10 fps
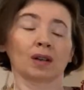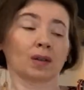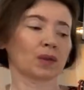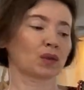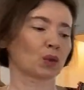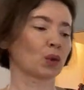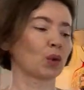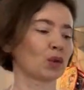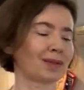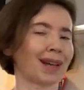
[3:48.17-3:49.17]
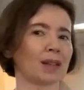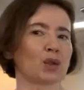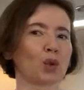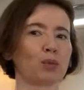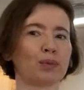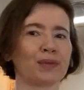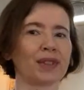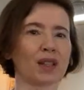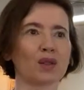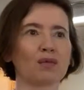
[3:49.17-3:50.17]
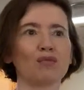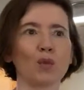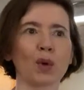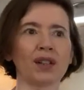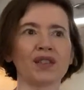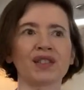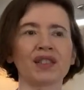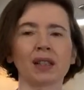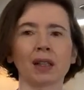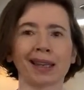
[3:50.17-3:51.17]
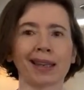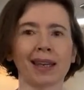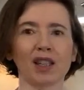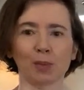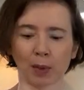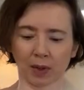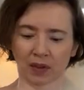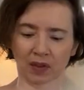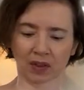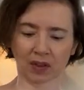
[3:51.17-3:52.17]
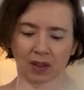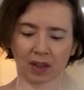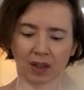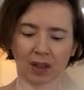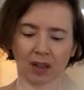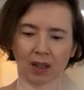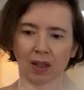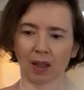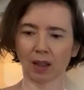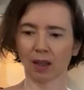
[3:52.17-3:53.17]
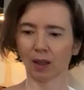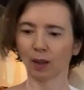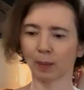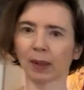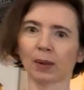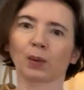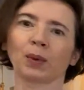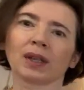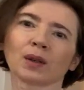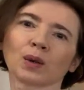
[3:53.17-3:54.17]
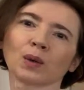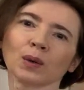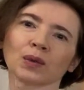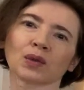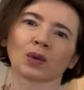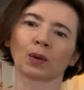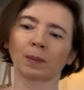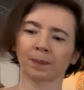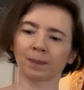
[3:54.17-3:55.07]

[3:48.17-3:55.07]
So Daijobu, they were still like eight bucks about a week ago. So